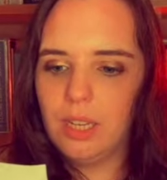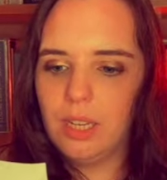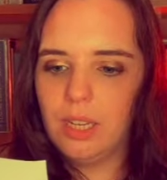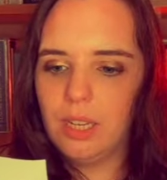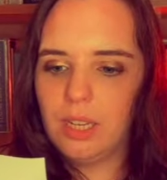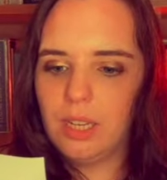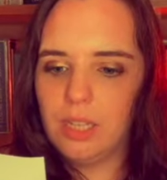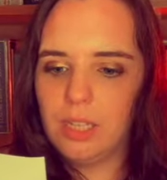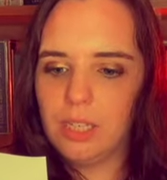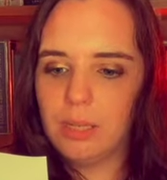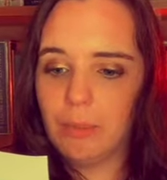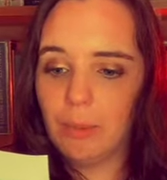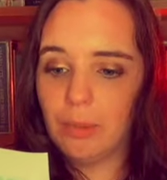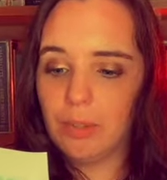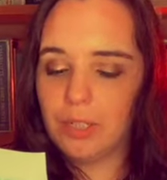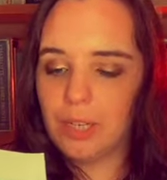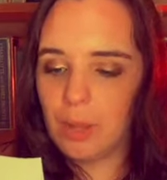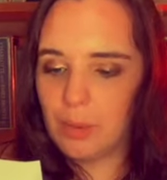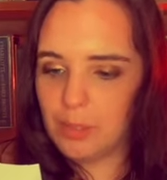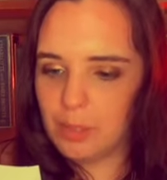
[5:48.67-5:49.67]
is about the
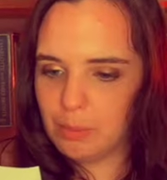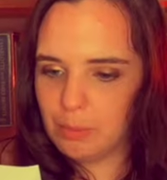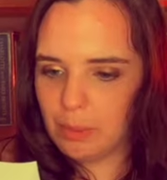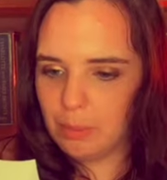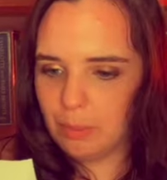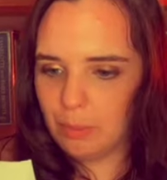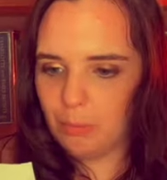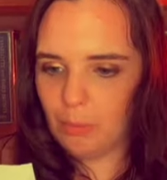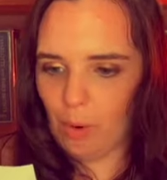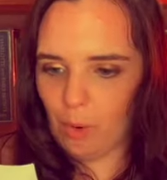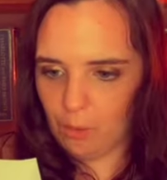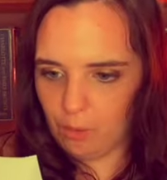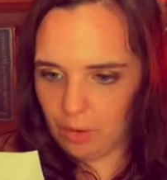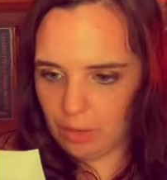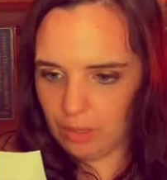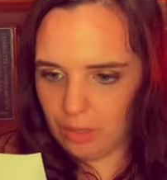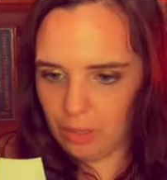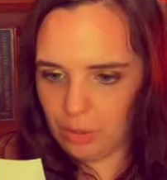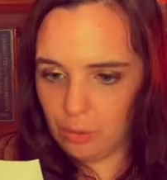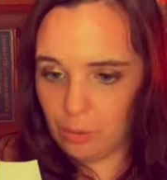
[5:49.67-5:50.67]
townspeople of
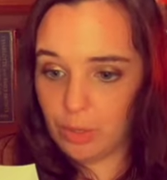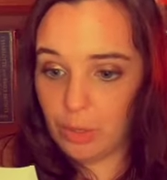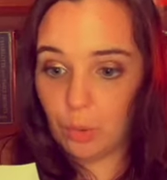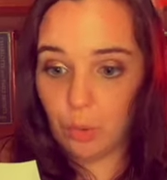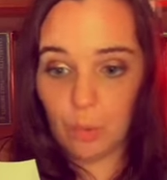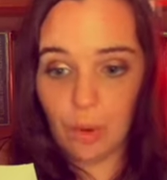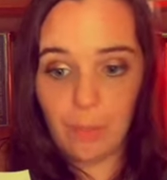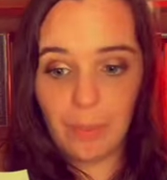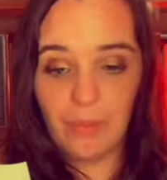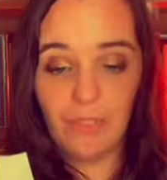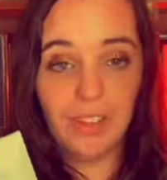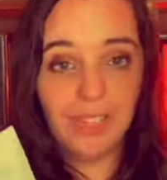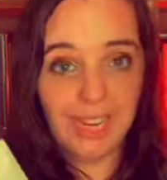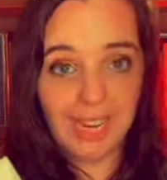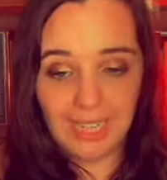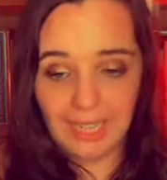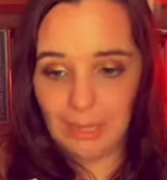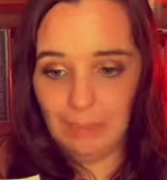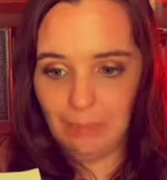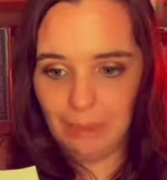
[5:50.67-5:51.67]
Oran who were in the grip of a
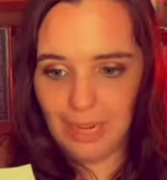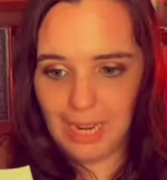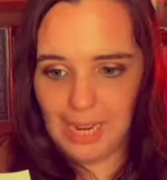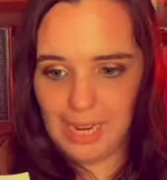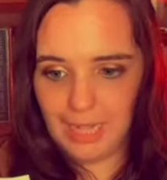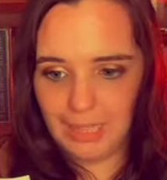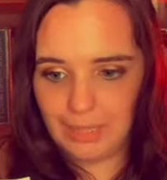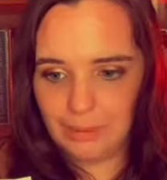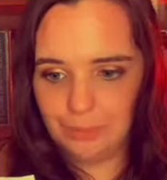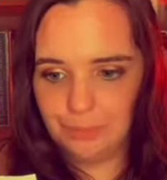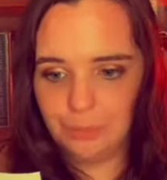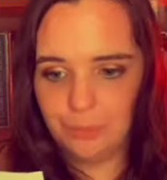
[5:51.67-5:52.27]
deadly plague,